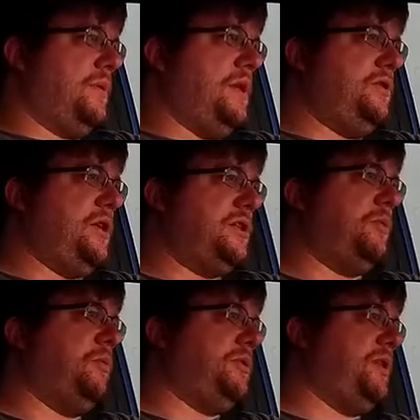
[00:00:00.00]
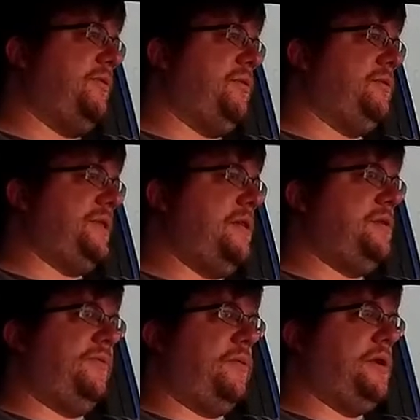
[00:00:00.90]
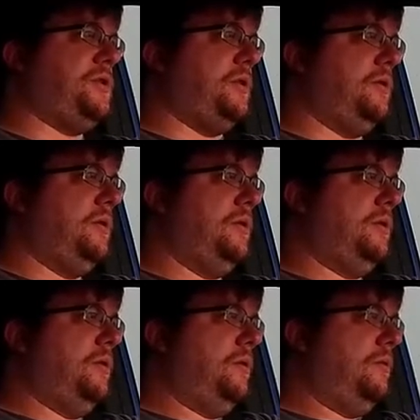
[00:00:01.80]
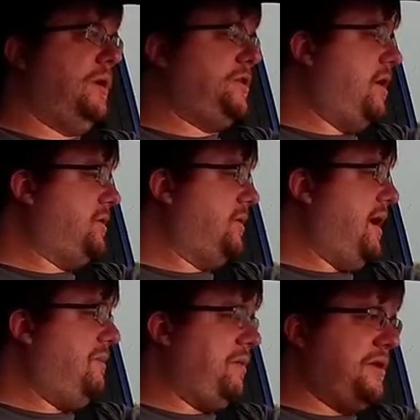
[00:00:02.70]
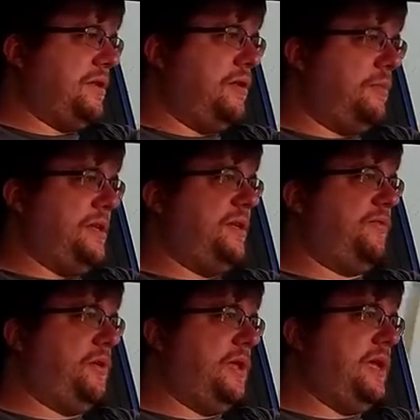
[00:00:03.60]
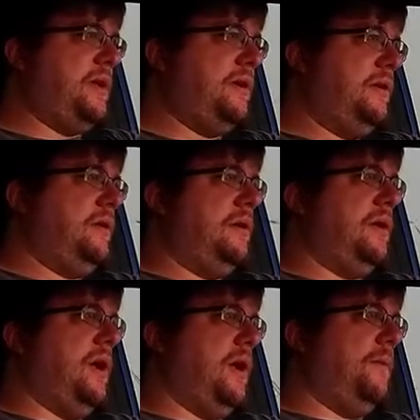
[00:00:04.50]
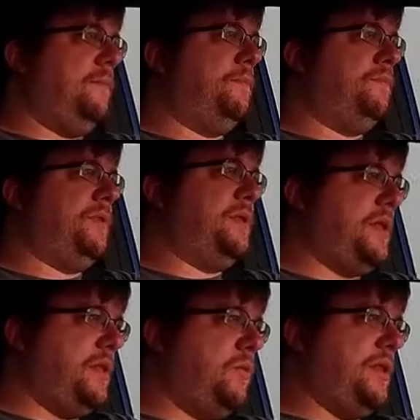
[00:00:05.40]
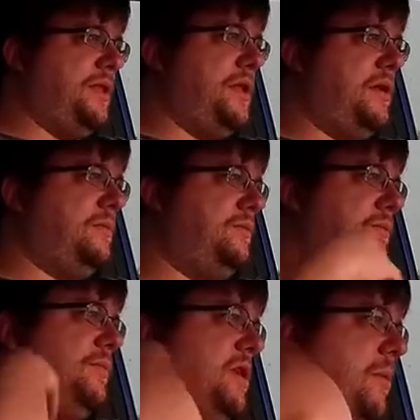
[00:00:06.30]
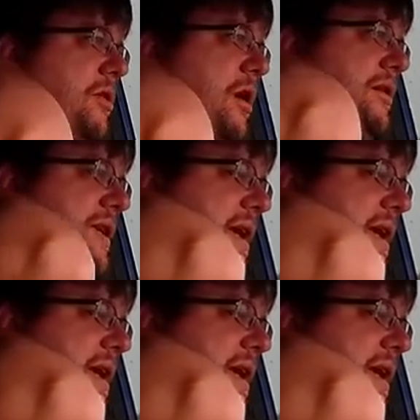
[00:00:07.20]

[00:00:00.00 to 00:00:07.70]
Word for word: the adjustable center differential, which also operates a little bit differently um, than the one that the, the W R X